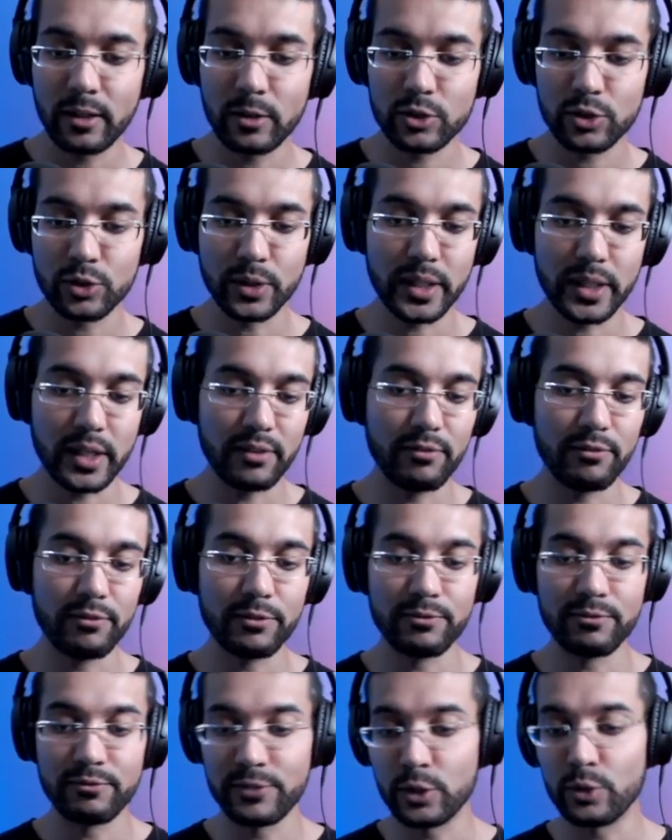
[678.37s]
so you can
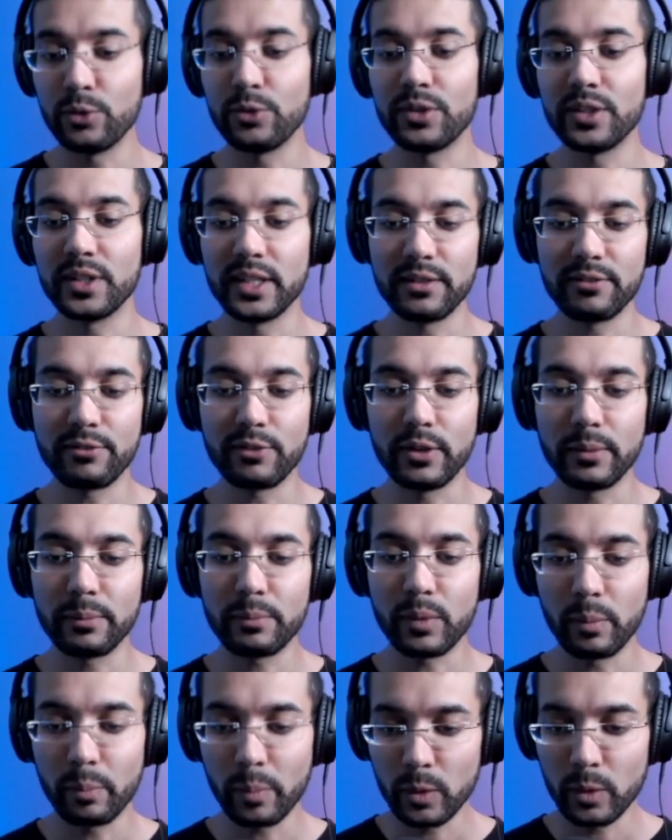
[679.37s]
view the different
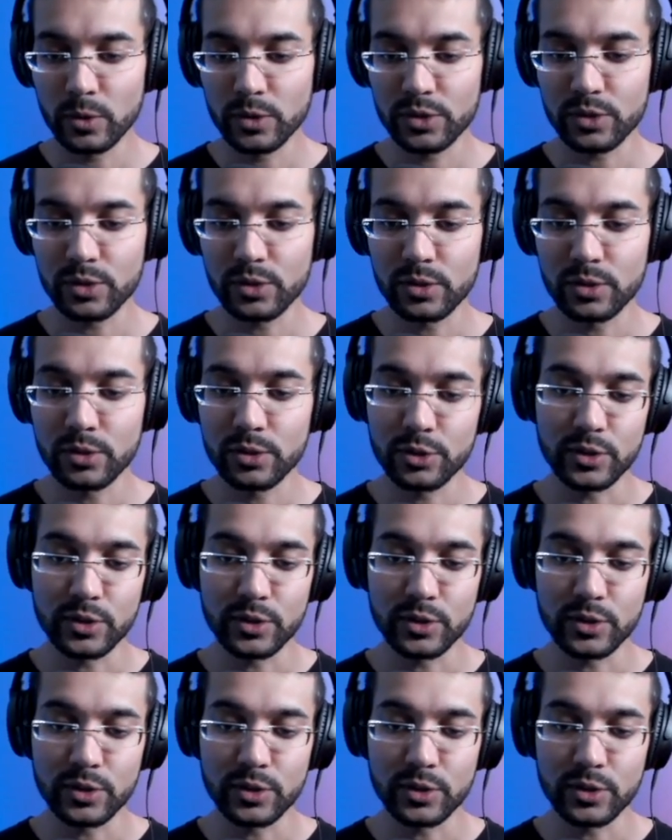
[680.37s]
proposals,